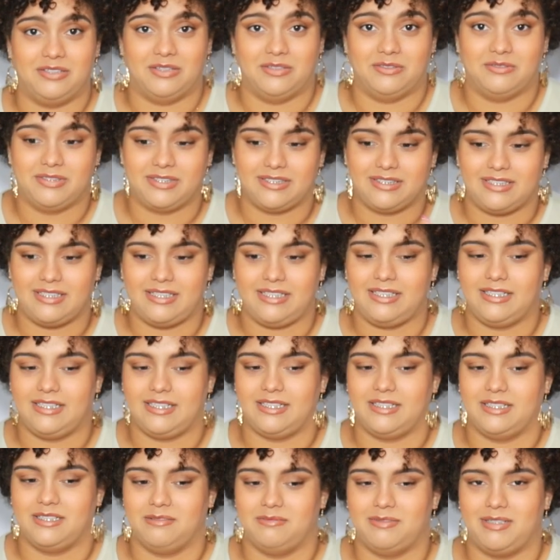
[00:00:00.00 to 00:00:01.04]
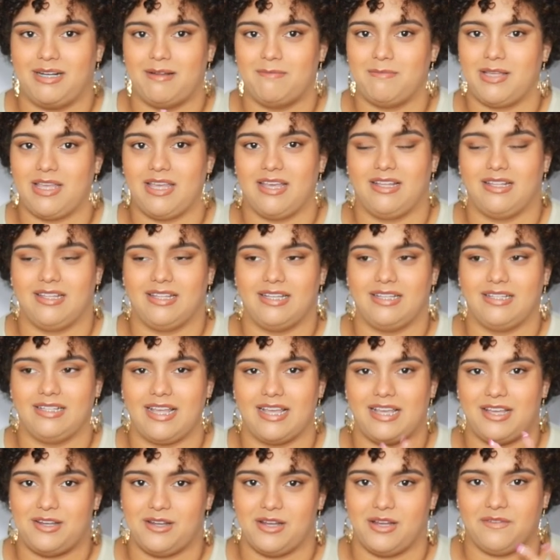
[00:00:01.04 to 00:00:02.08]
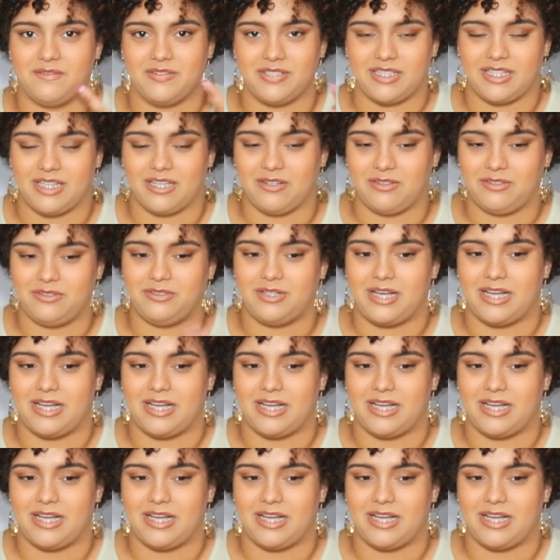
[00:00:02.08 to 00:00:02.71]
knowingly, um, and I'm giggling like nervous giggle.